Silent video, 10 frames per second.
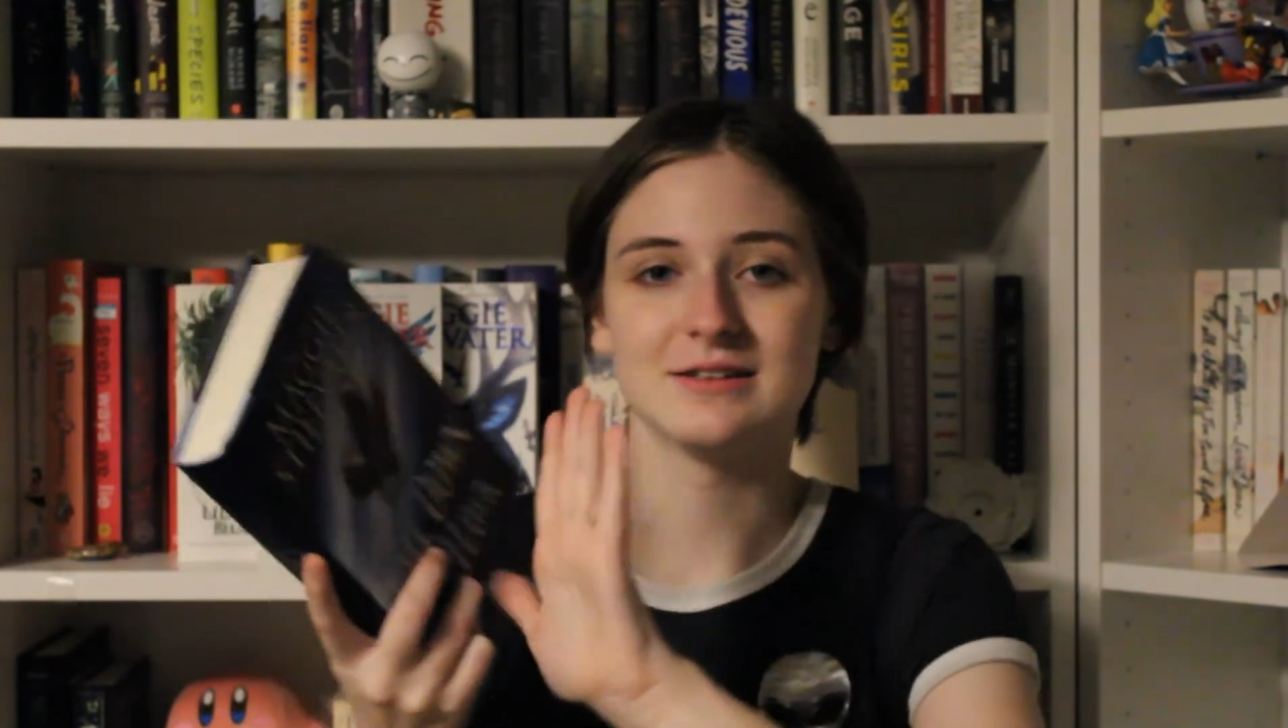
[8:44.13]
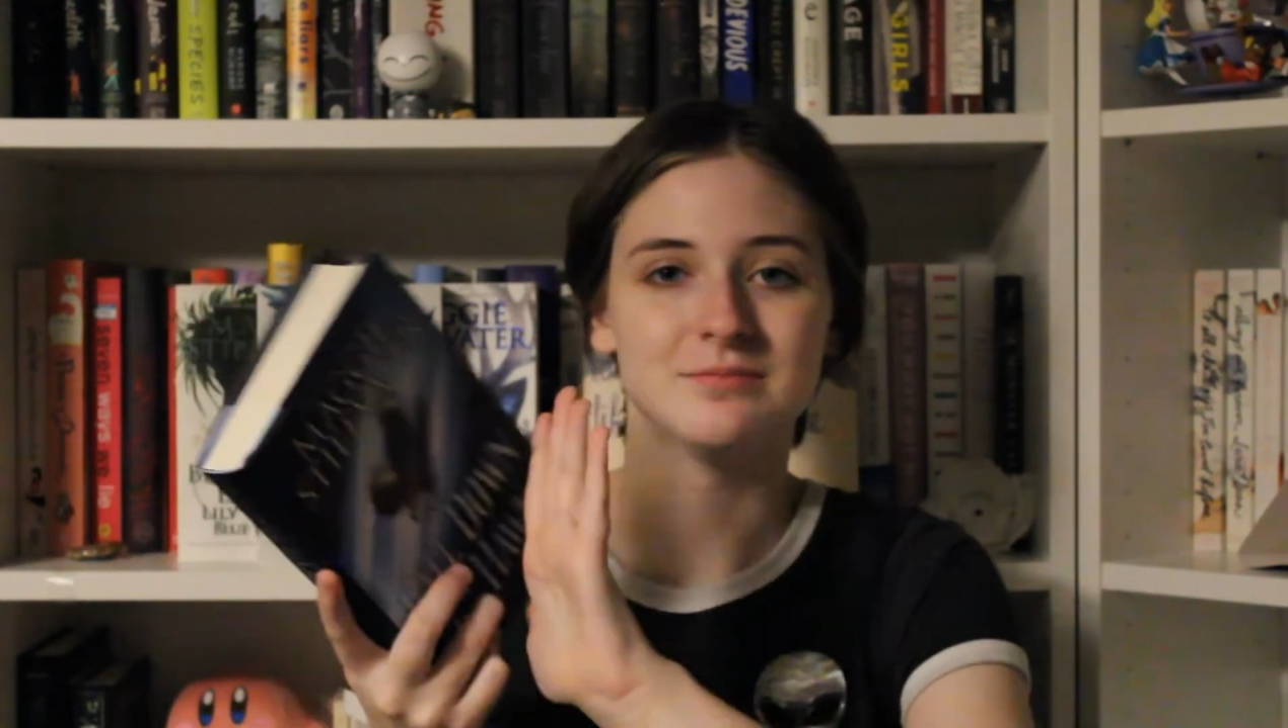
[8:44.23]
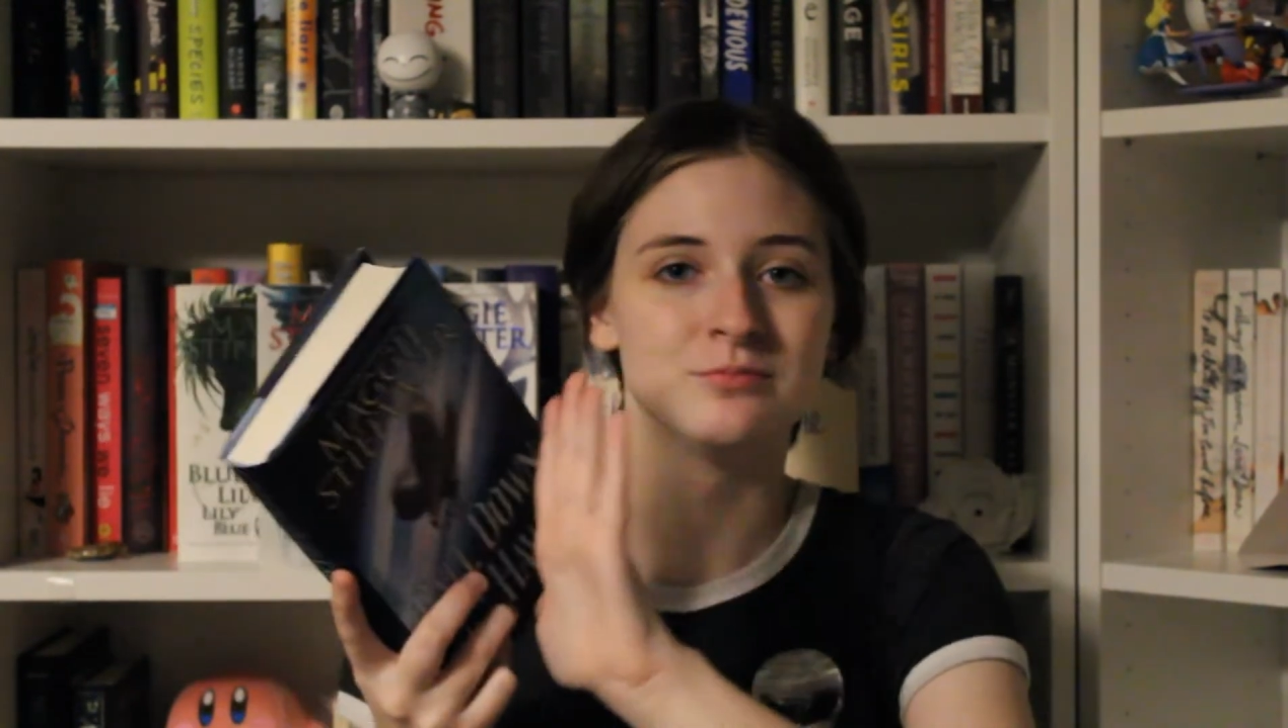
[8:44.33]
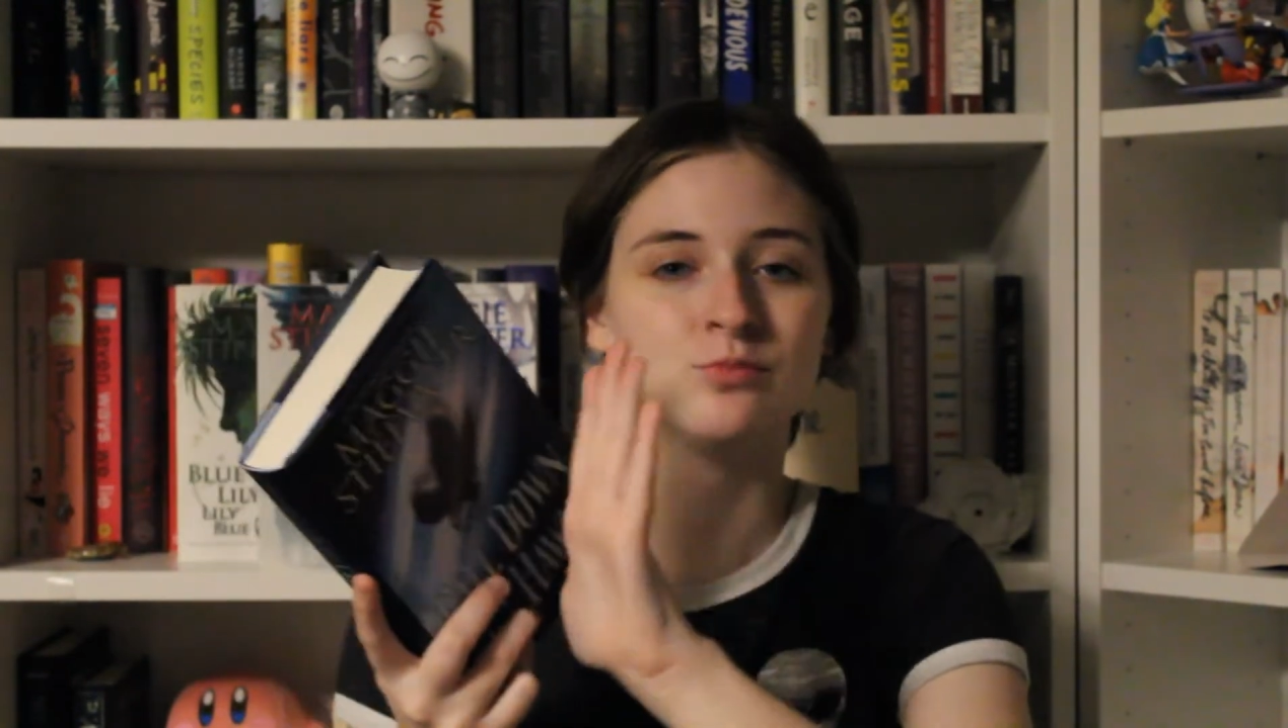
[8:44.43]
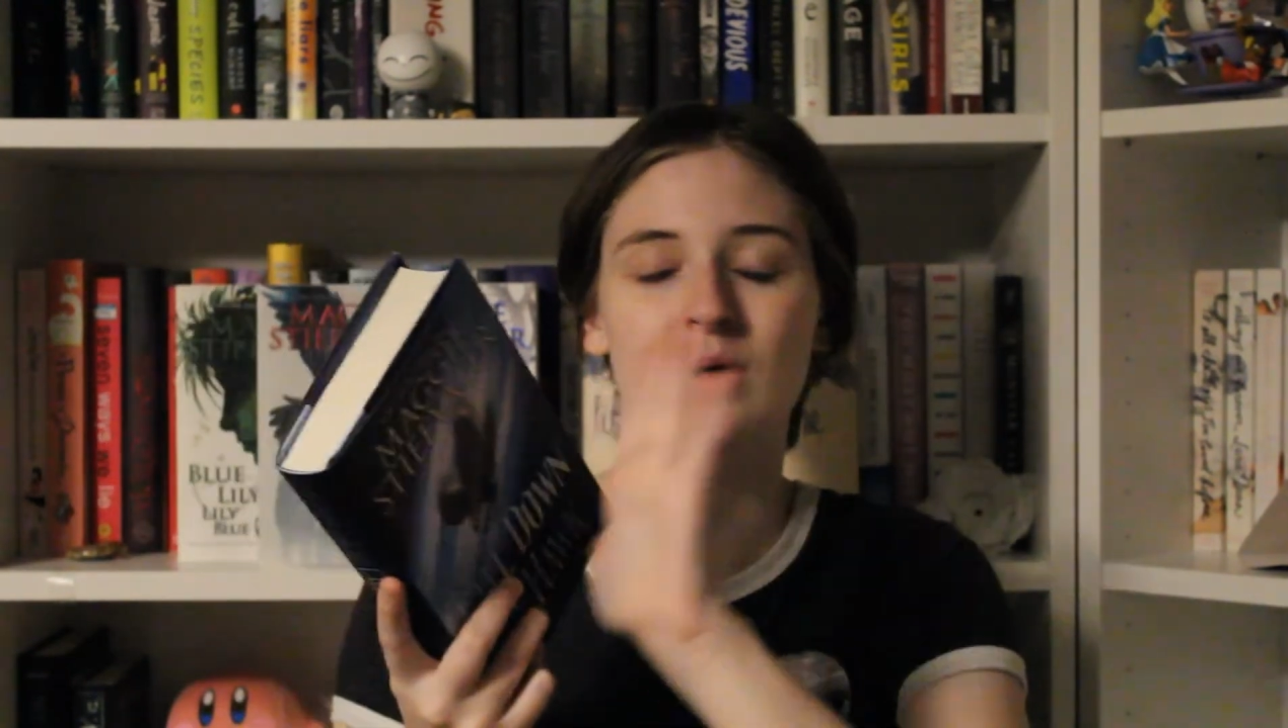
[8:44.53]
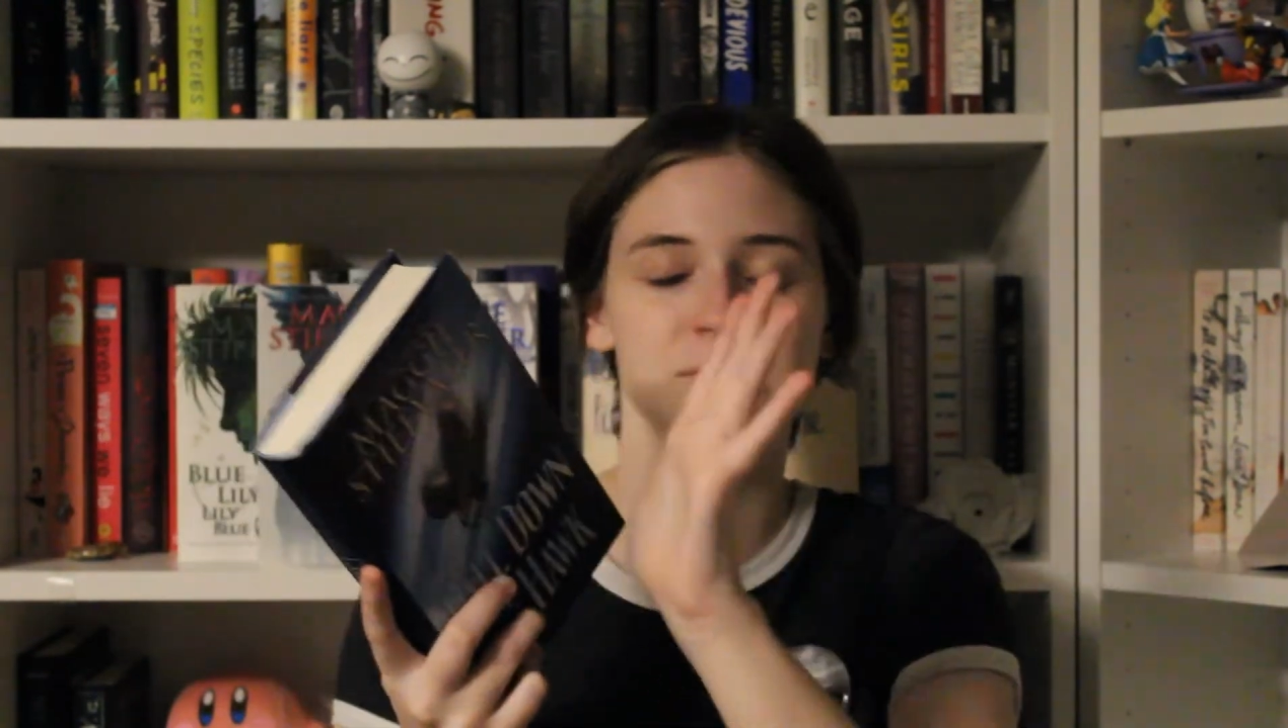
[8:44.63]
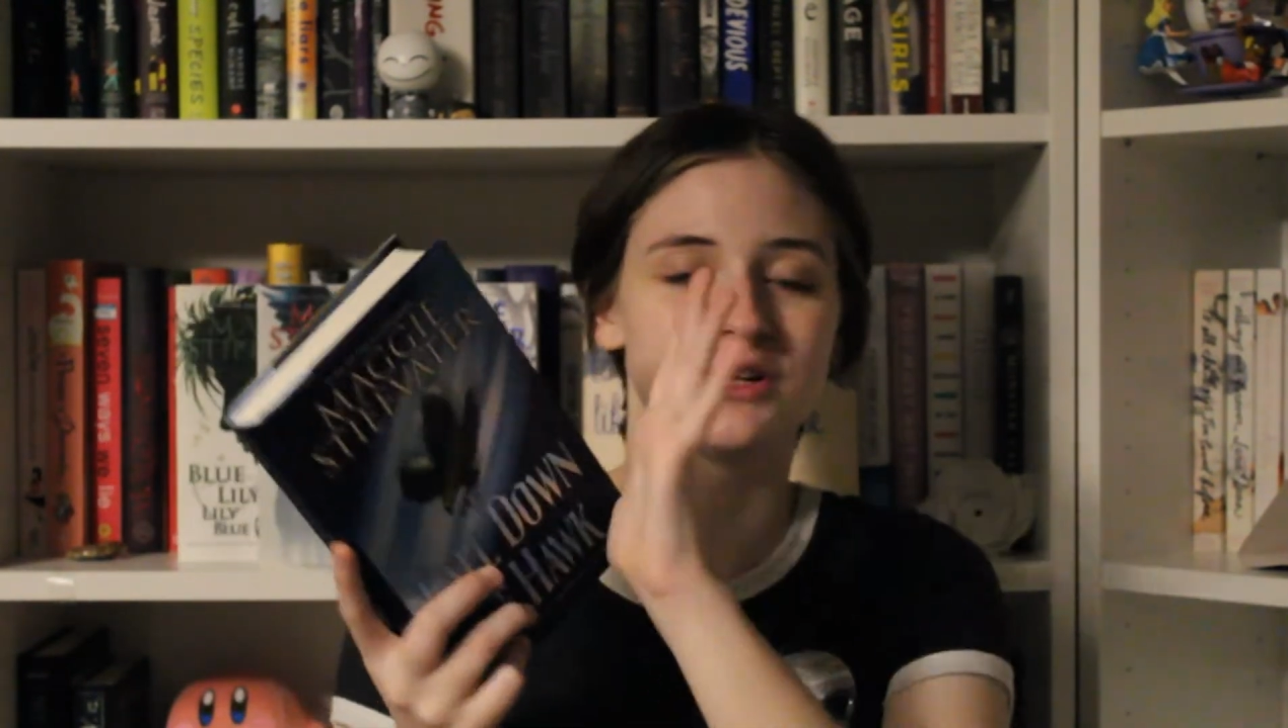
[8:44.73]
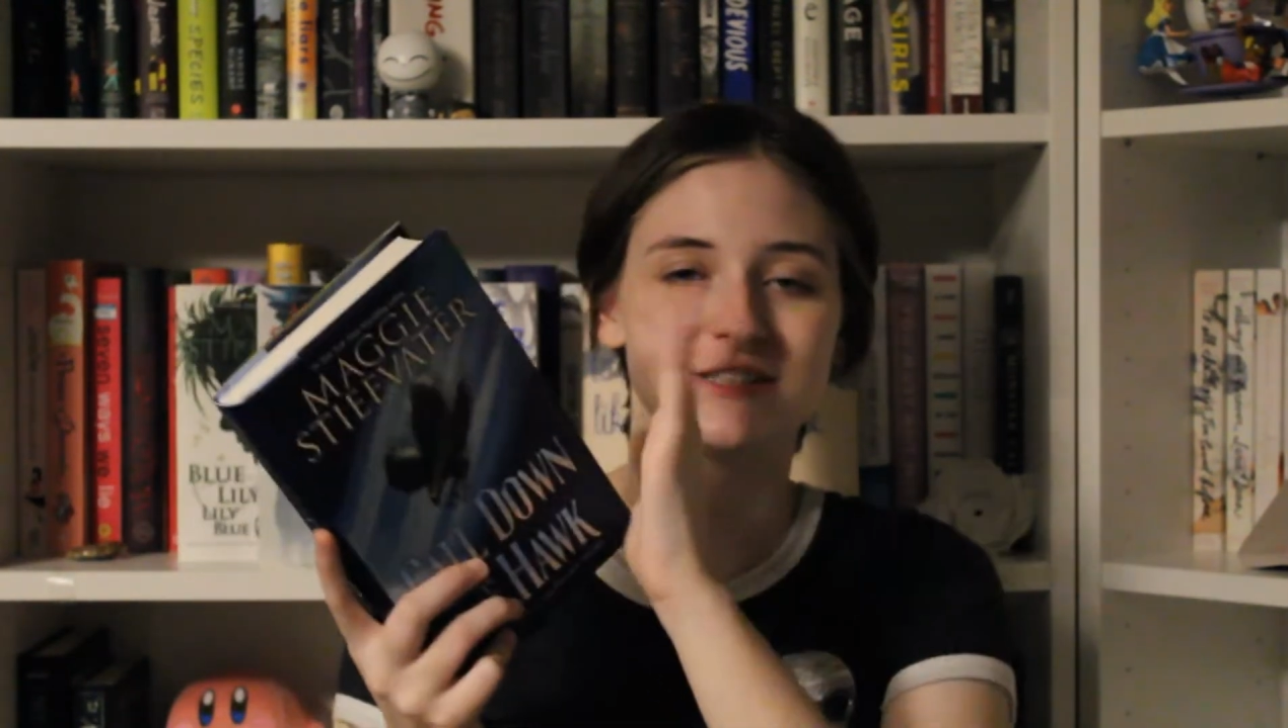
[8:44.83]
way more